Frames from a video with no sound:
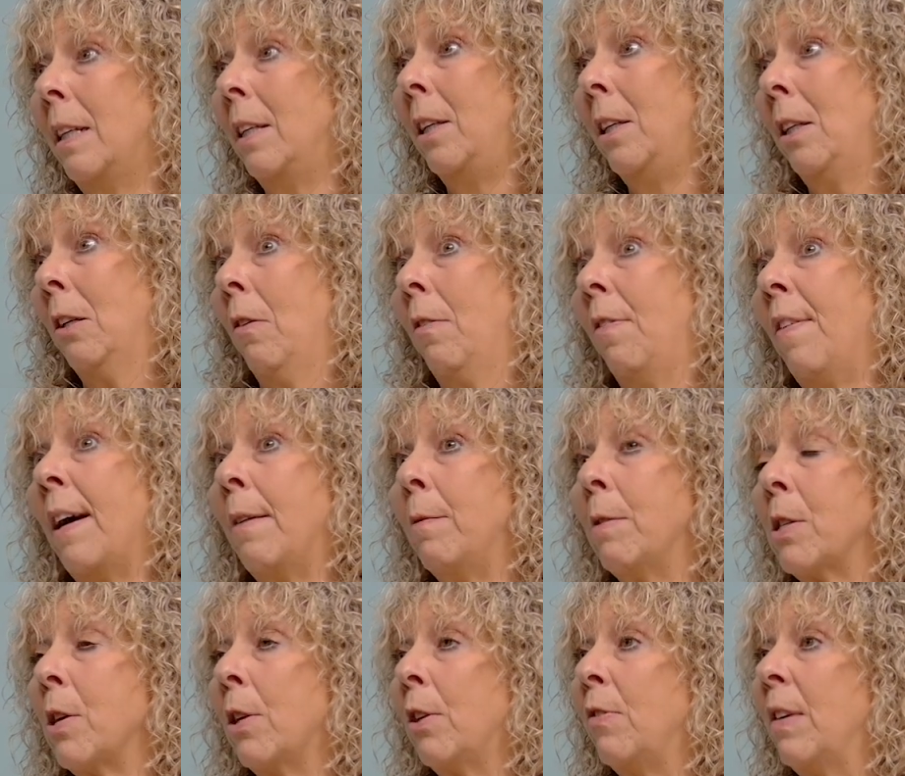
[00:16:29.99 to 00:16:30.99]
if I
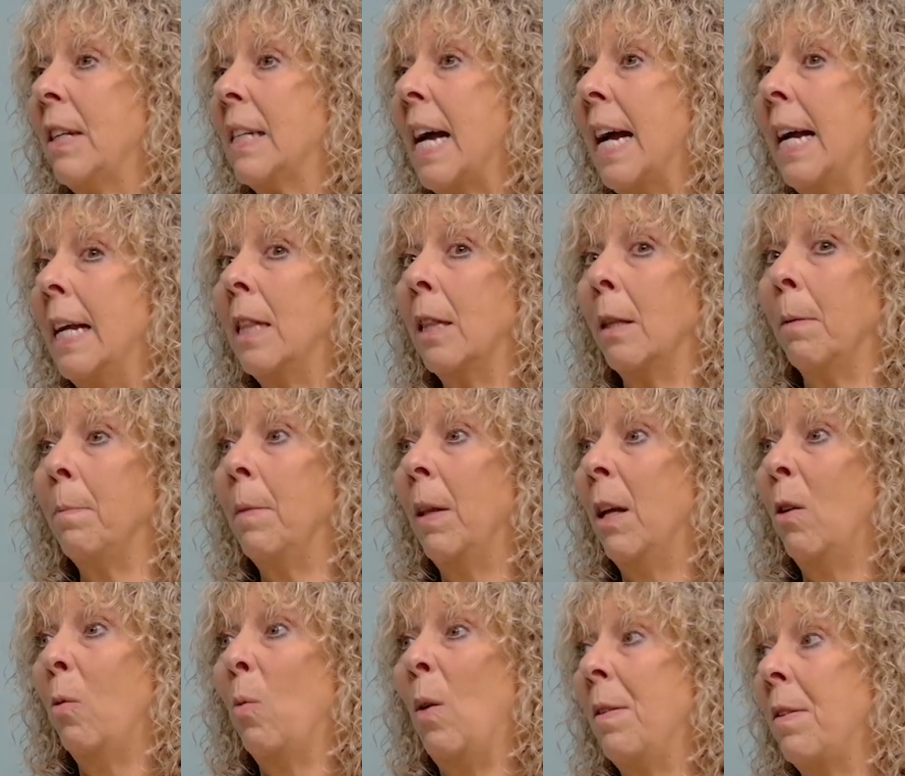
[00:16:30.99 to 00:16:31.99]
was going to retain them
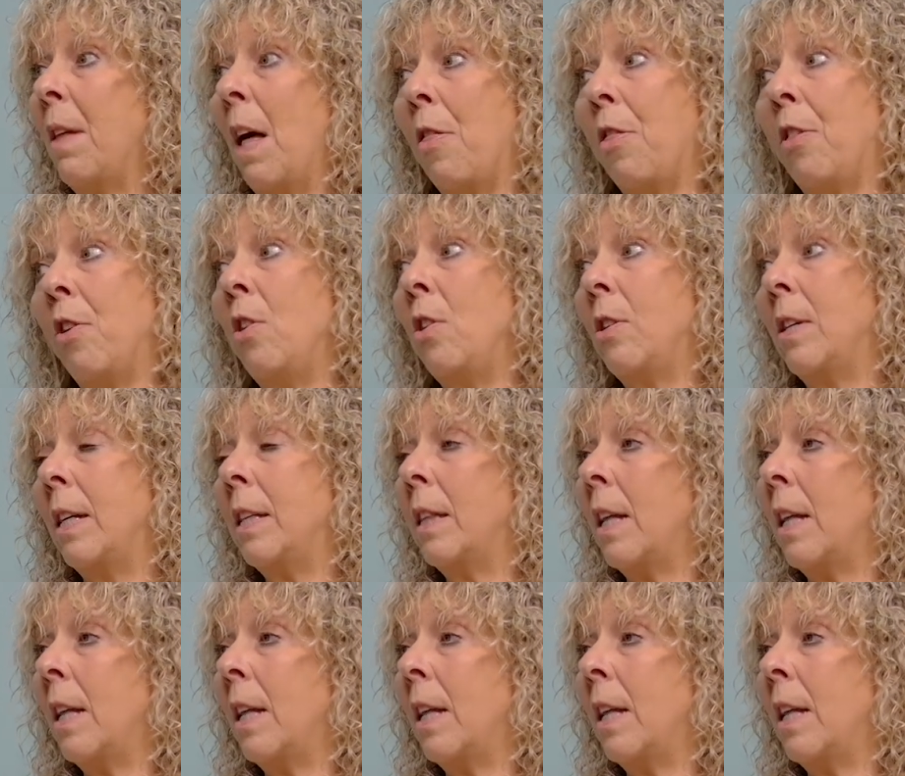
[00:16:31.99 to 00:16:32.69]
when they're 30,